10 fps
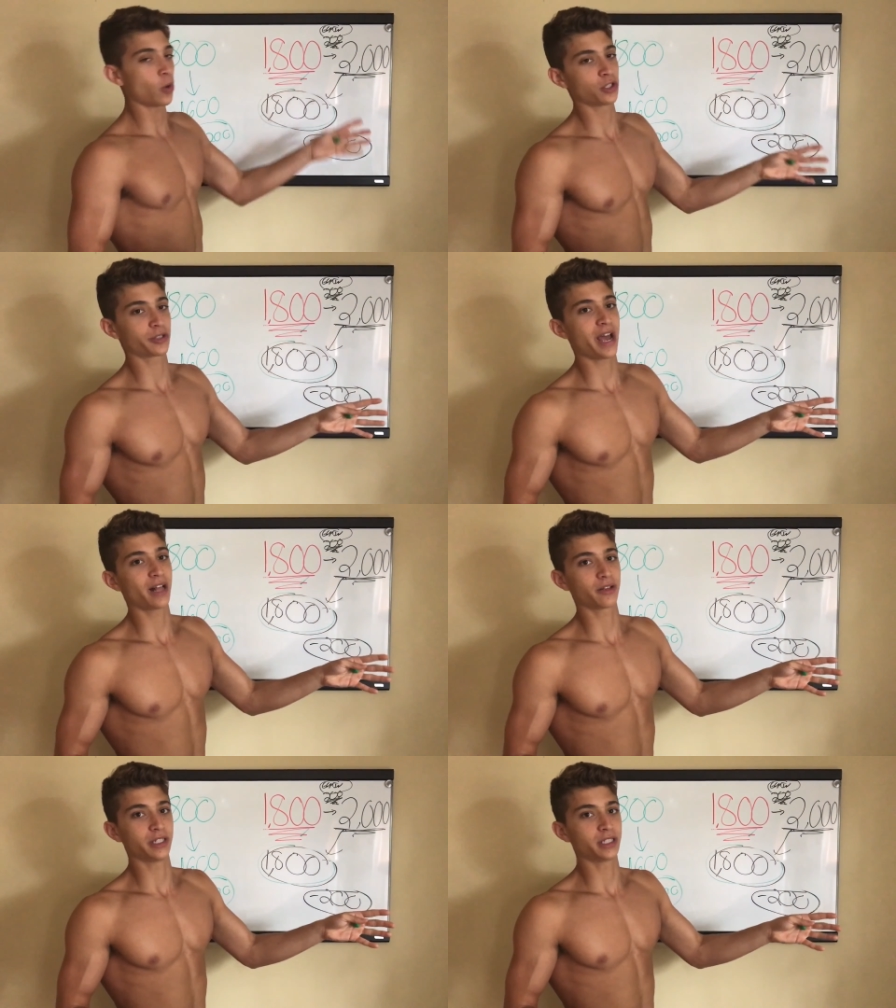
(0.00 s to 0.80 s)
hundred
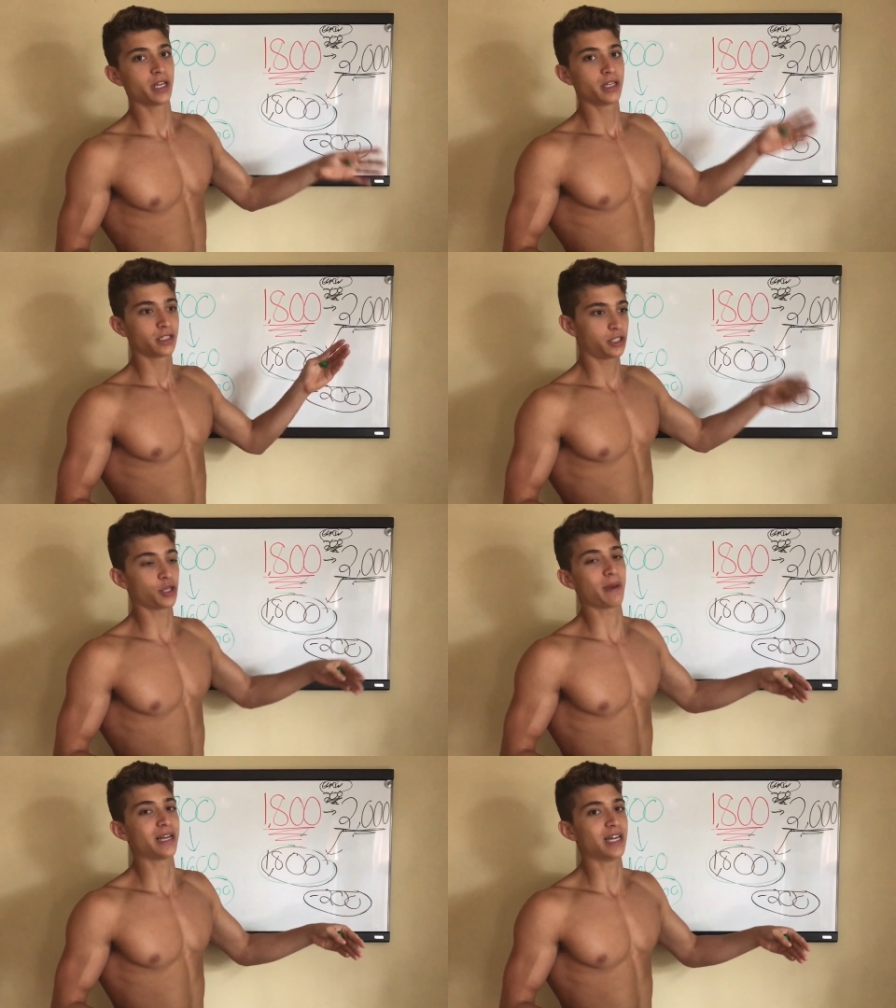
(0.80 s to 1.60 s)
calories
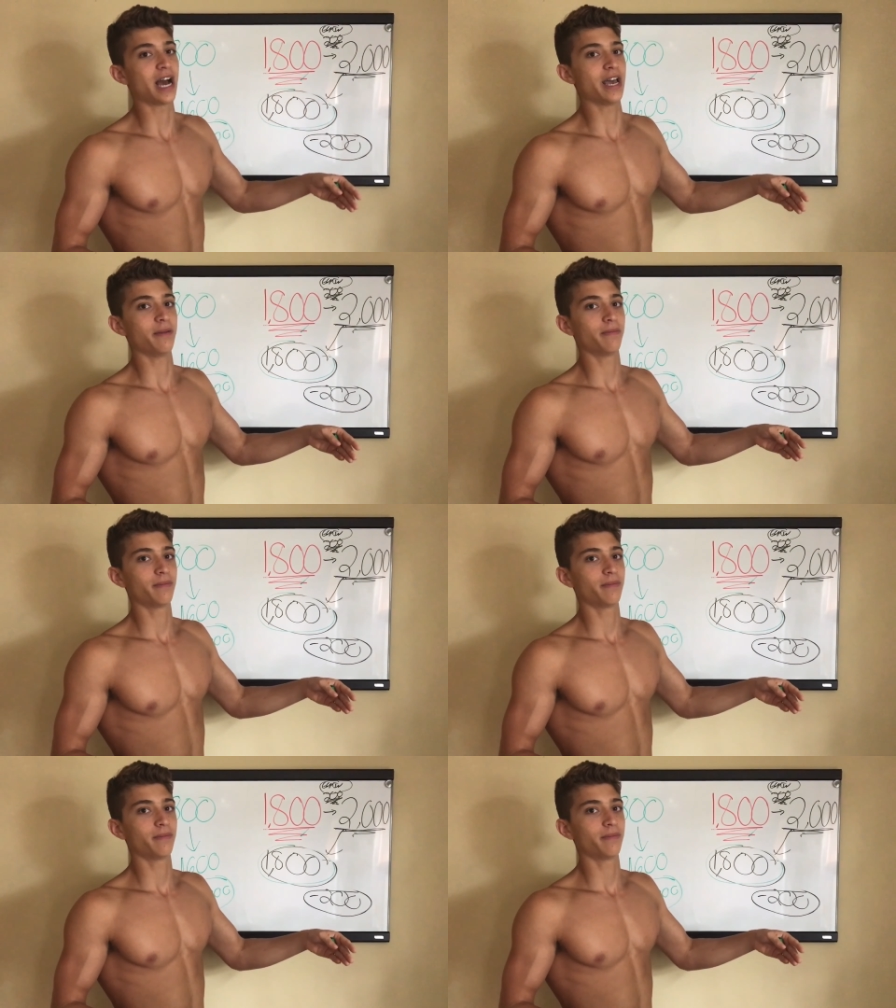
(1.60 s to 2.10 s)
to my diet.